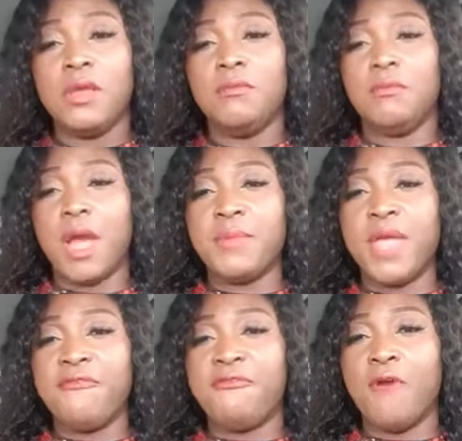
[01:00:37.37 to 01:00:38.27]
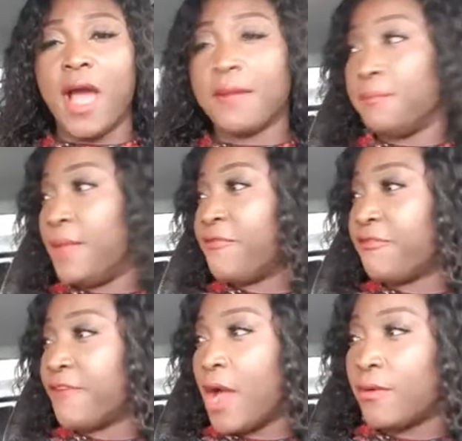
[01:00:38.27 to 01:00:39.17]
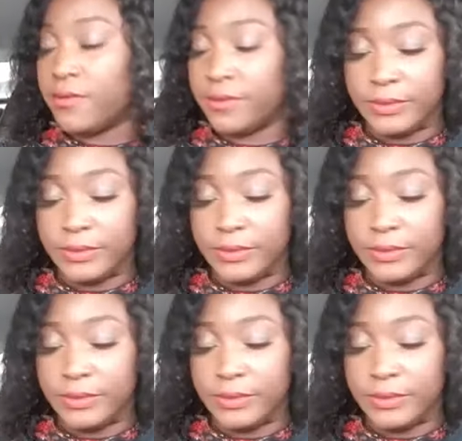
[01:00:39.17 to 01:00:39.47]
Mamie Fua, me frau.